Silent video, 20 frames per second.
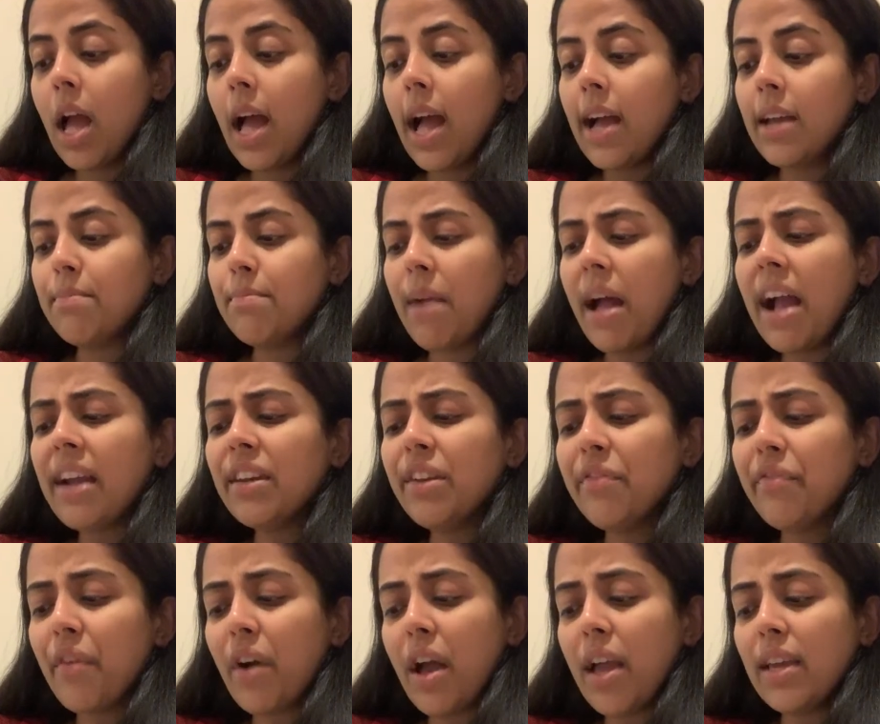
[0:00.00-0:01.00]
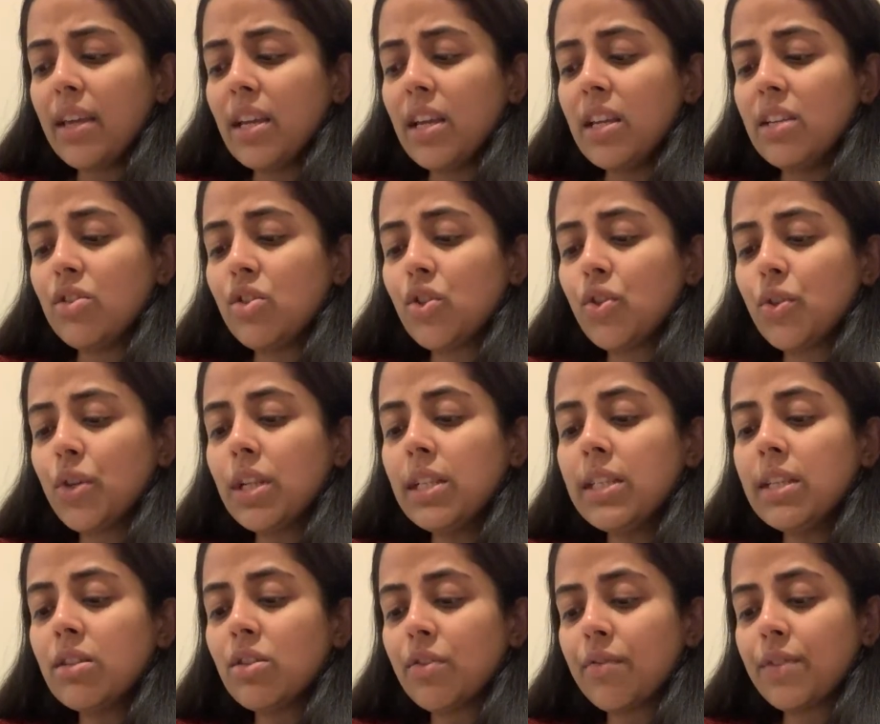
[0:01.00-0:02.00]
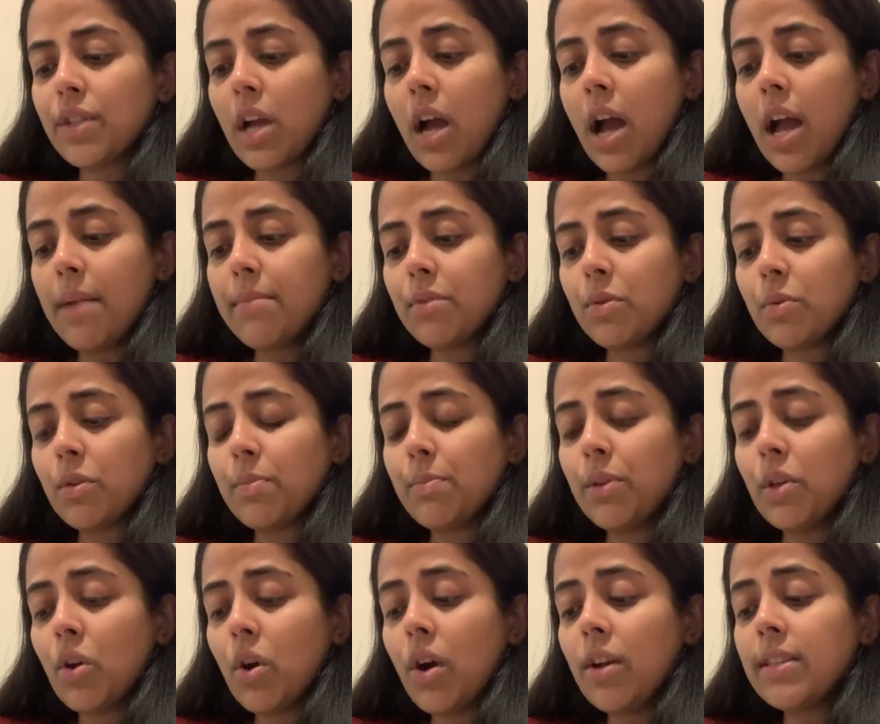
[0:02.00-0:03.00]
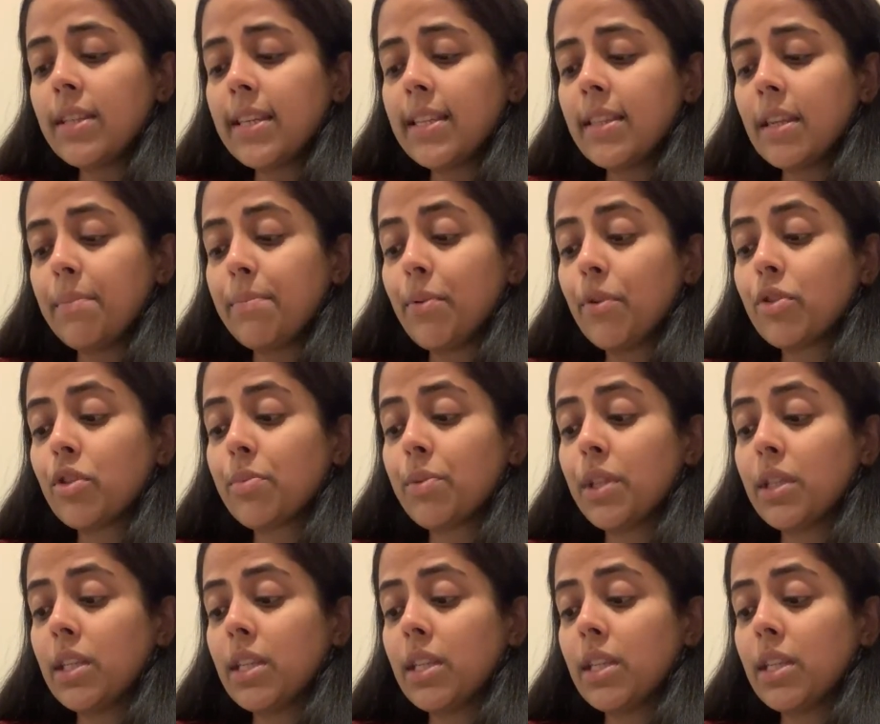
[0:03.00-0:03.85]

and magnifying it trillions of times was beyond anything possible in